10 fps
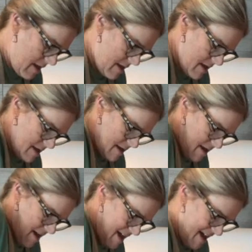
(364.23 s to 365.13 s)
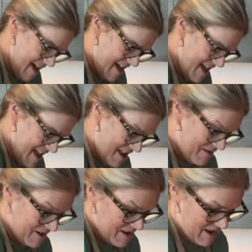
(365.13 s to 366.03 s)
you know,
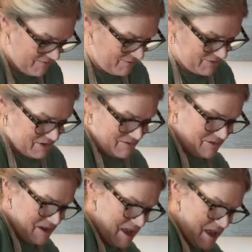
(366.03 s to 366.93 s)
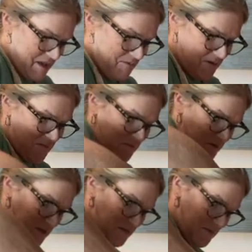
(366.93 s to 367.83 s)
everyone knows, well,
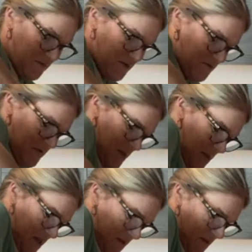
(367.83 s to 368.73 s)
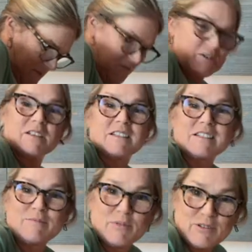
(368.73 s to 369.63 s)
some of you don't, I'm very into
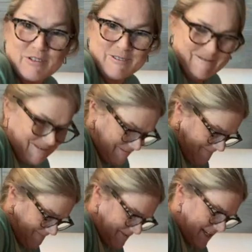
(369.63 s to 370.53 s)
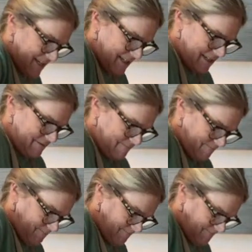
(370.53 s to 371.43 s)
spiritual things
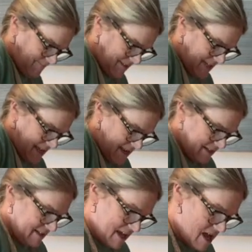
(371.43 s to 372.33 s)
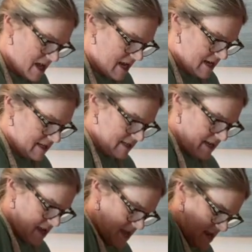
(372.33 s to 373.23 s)
and signs
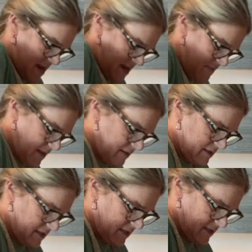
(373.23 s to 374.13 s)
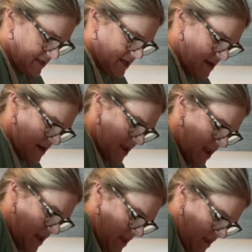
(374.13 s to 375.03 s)
and messages, and,
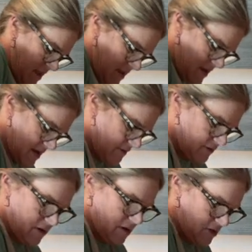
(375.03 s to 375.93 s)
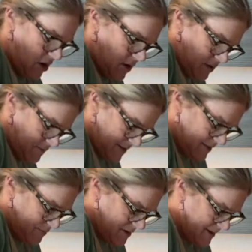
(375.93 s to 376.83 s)
you know, talking to my
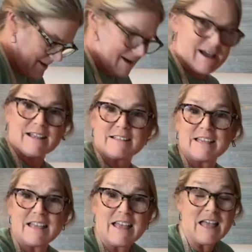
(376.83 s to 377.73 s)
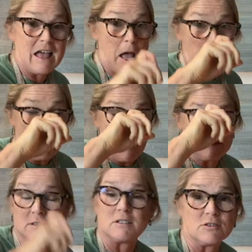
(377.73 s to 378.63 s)
spirit guides. I get
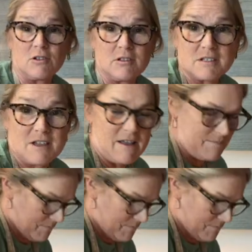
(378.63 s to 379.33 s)
messages all the time.